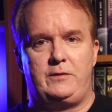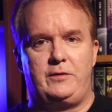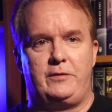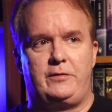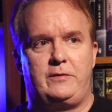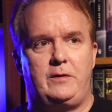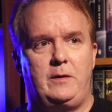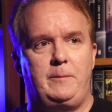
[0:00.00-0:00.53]

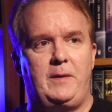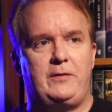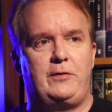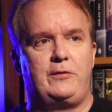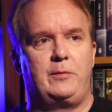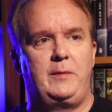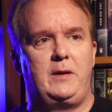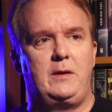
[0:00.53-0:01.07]
just uh,
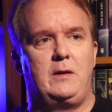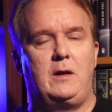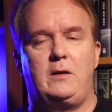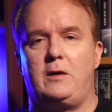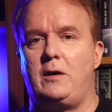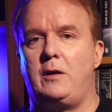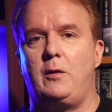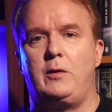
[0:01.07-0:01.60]
messaged me not
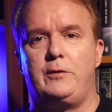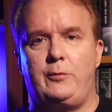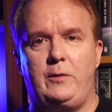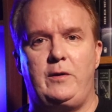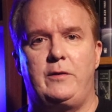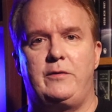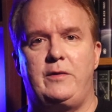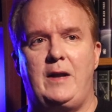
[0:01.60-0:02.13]
long ago on
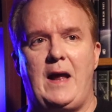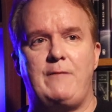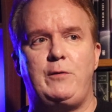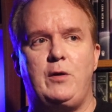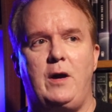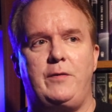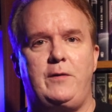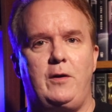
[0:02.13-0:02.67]
Twitter and said, have
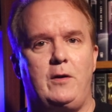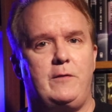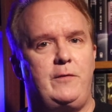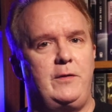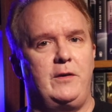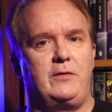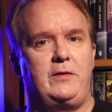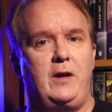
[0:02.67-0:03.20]
you got the arc
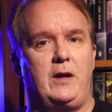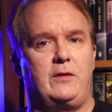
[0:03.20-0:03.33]
for this yet?